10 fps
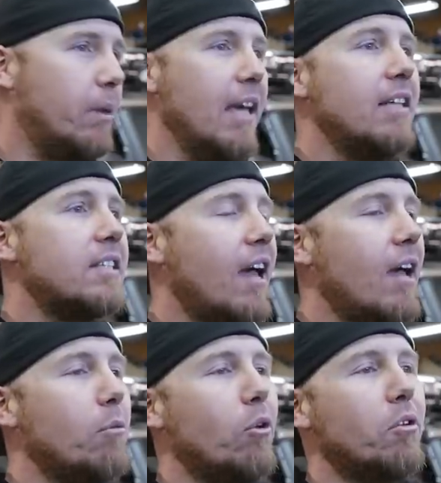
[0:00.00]
kinked
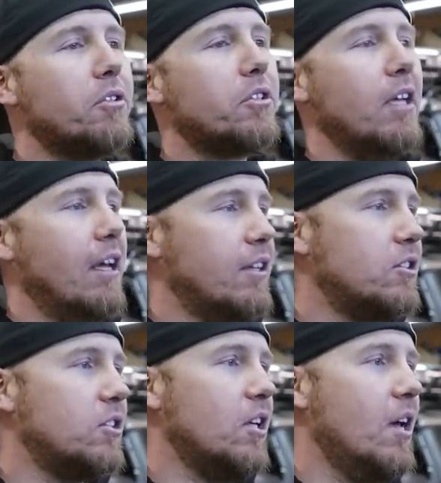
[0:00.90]
cables,
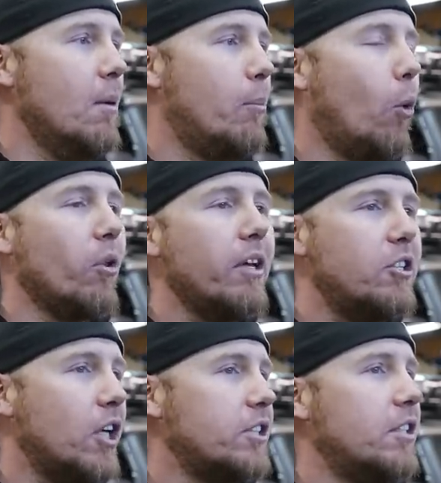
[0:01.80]
it's poorly
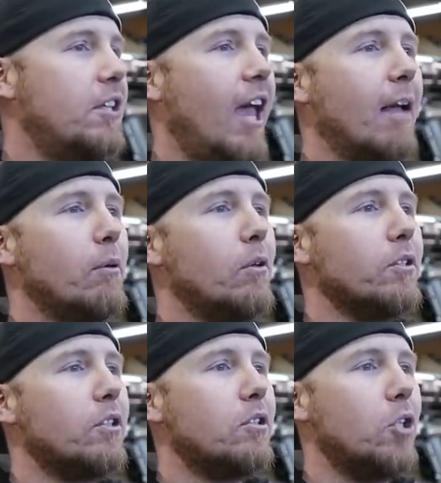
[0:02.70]
adjusted
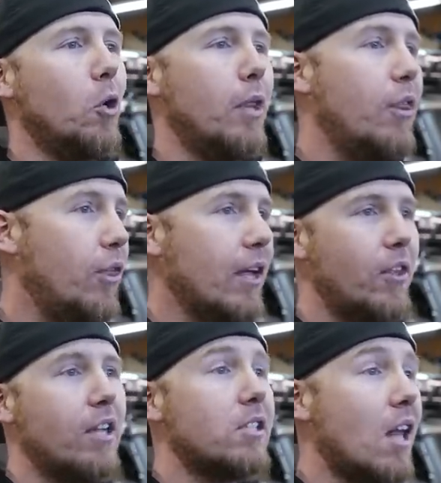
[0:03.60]
cables, so they think
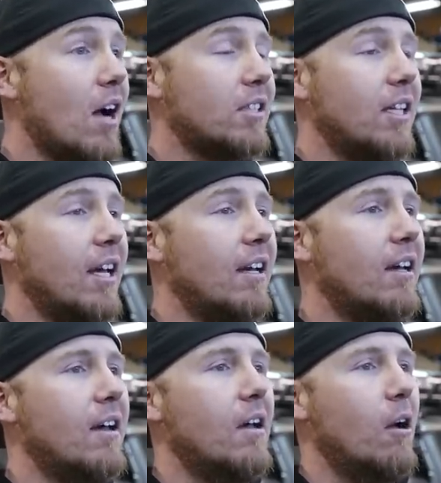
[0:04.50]
that it's locked in.
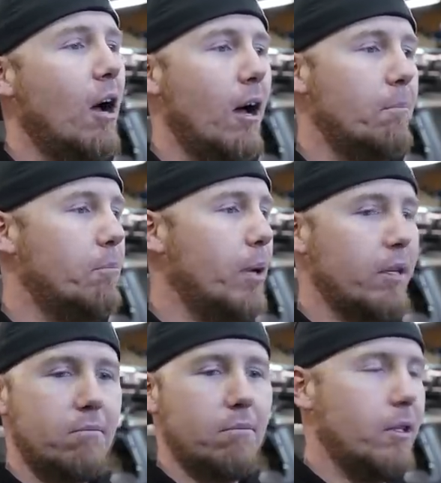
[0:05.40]
Um,
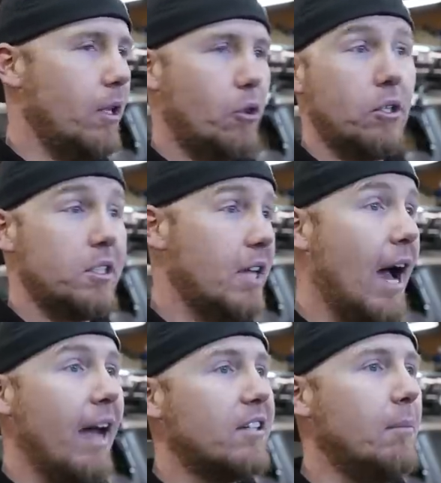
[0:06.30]
but it's
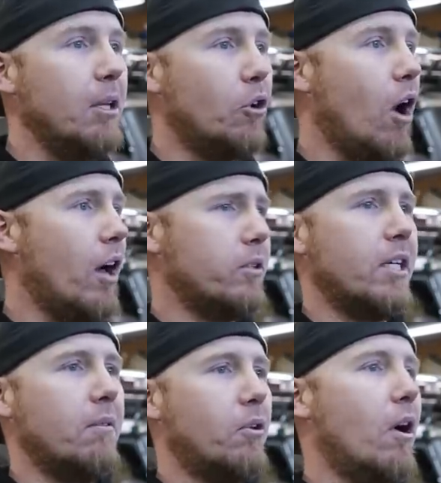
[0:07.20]
not. I mean, they're on,
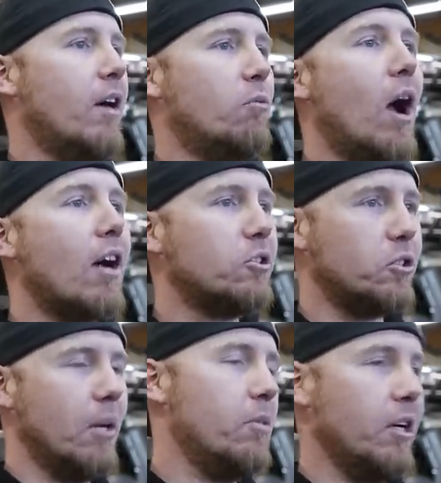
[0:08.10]
t they're on rocks or
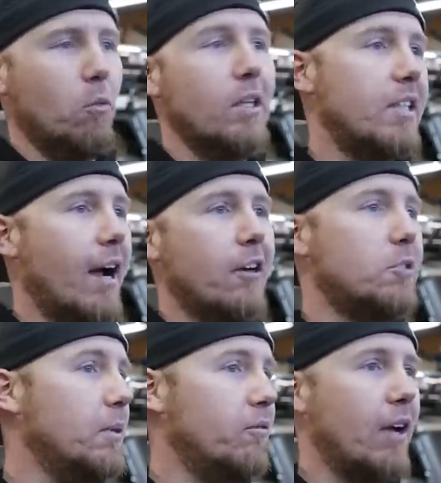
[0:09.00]
something, and one tire
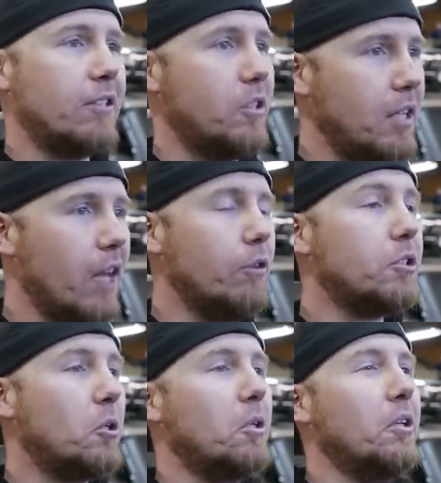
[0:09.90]
is spinning faster than the other.
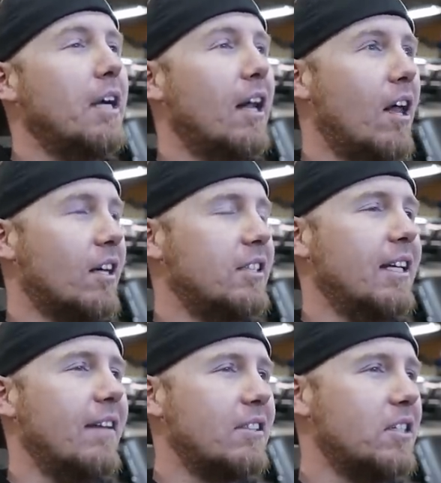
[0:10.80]
It's clearly not locked
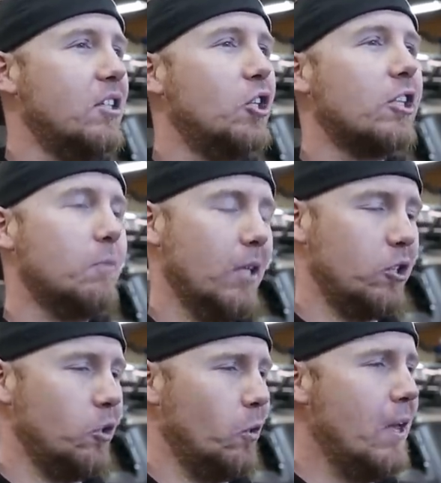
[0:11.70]
in, and that's an adjustment
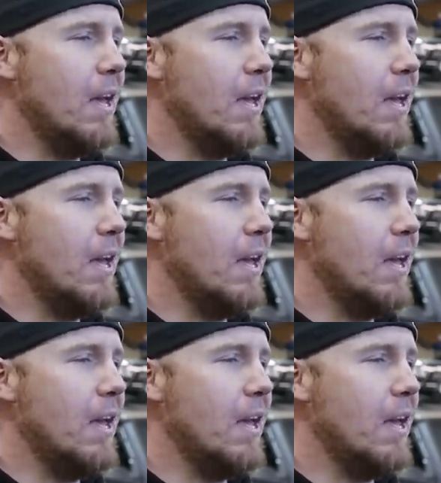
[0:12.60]
issue.